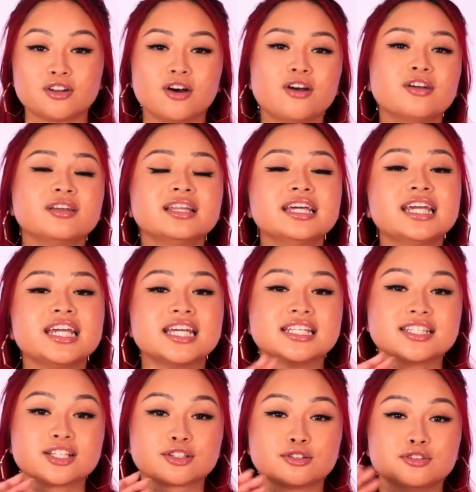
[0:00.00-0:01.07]
Not only
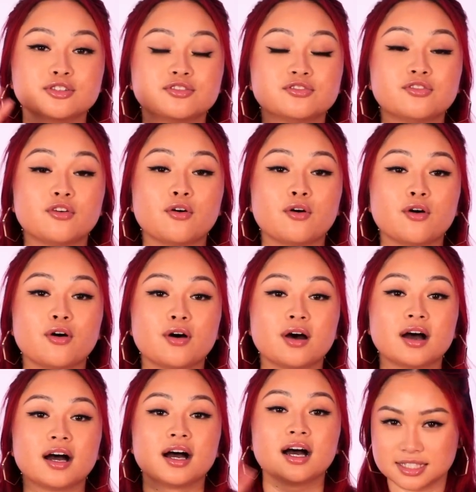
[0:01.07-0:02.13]
is it good
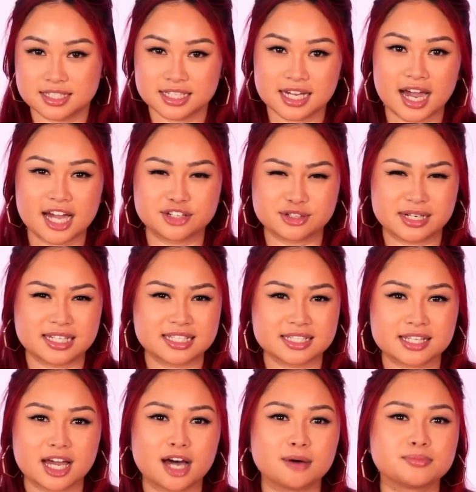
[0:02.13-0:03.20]
for a dehydrated
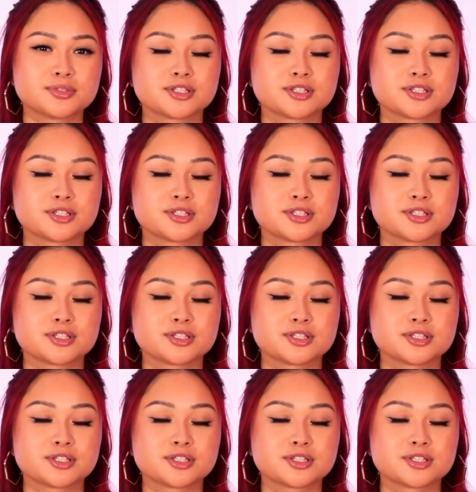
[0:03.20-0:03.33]
scalp,